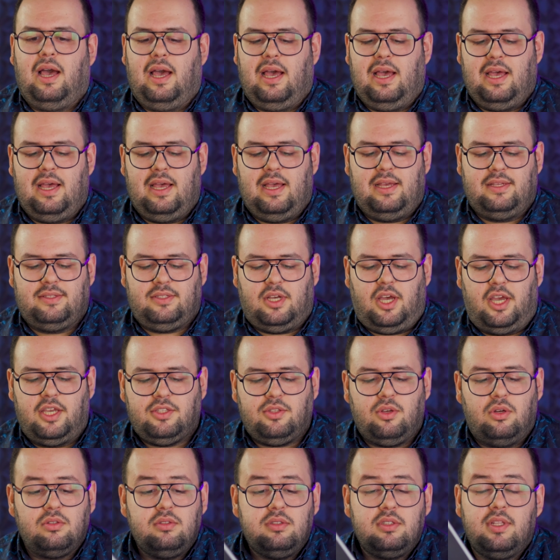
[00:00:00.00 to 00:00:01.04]
and I
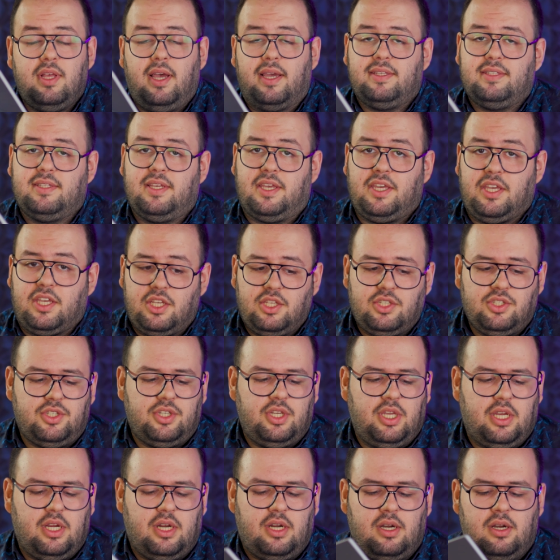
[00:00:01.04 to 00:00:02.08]
don't like the hinge
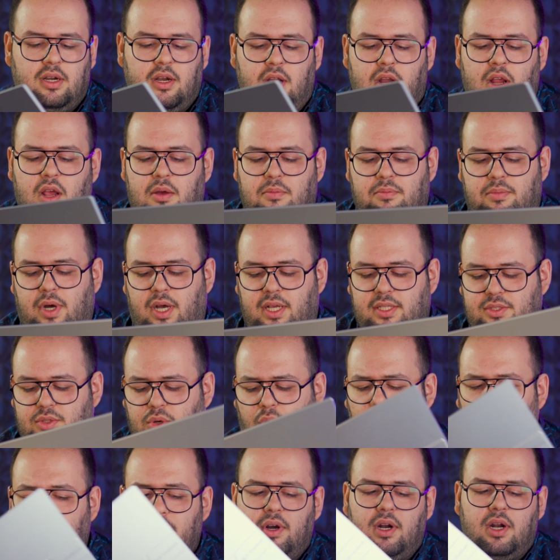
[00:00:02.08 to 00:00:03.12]
here. But
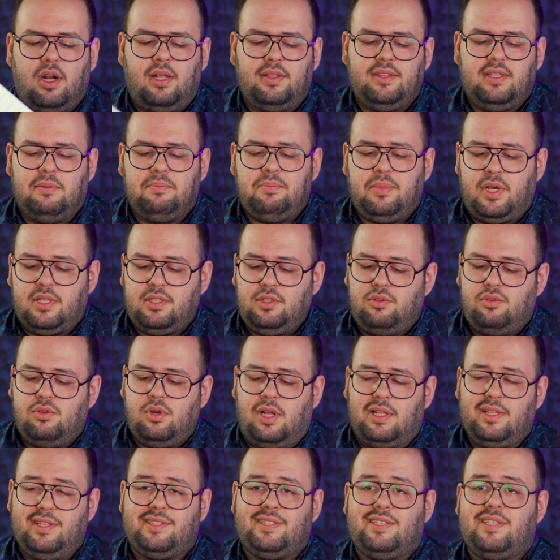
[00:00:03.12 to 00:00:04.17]
overall, the body
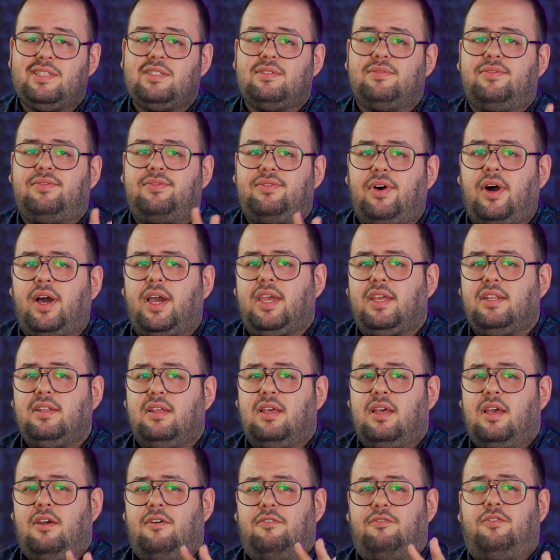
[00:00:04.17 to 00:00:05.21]
quality is fine.
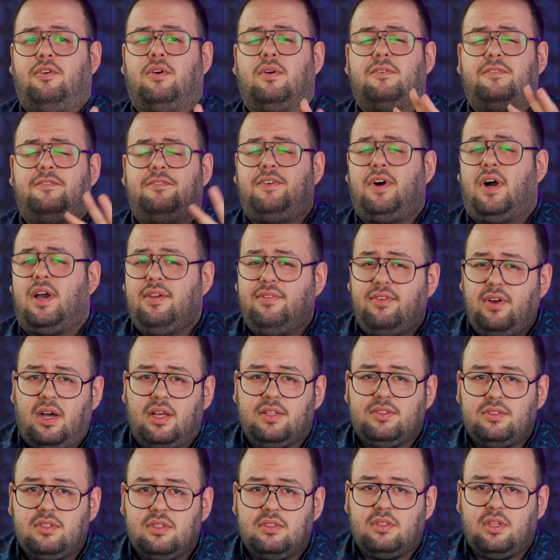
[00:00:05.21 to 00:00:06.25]
For
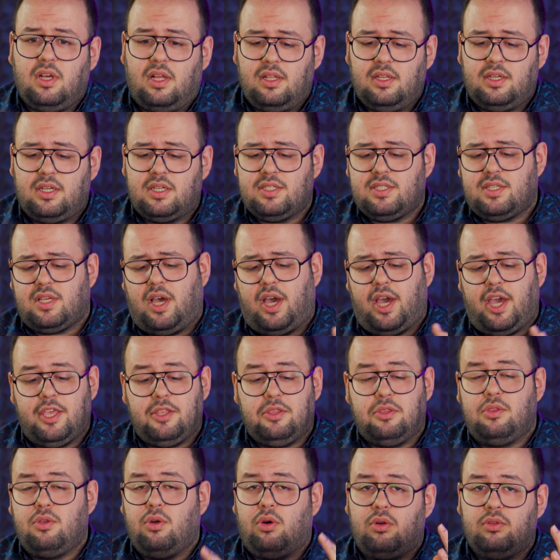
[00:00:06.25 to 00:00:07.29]
$500, I
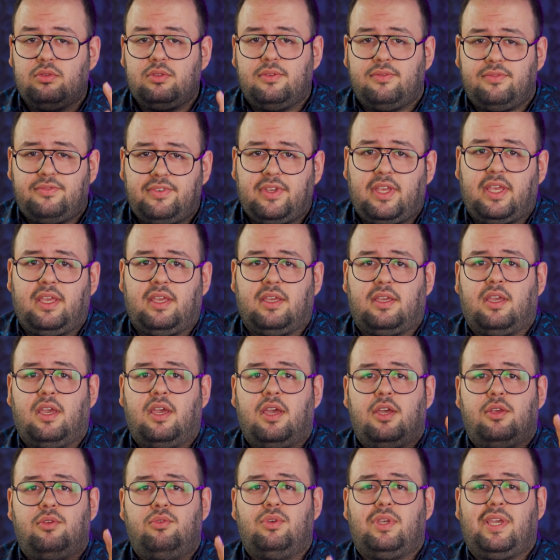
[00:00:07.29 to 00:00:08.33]
don't think
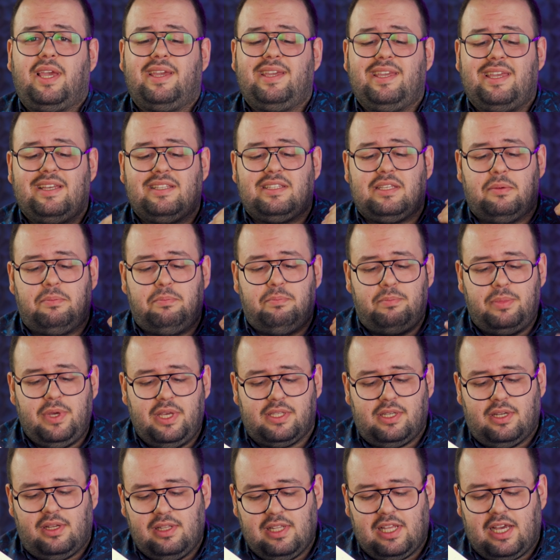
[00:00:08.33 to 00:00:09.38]
you can get a
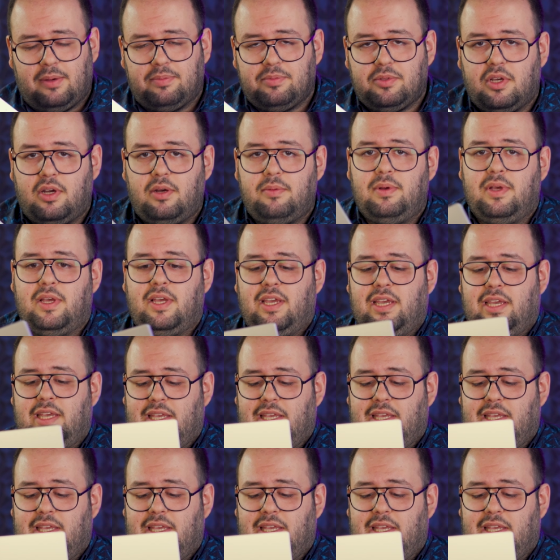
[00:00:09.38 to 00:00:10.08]
better laptop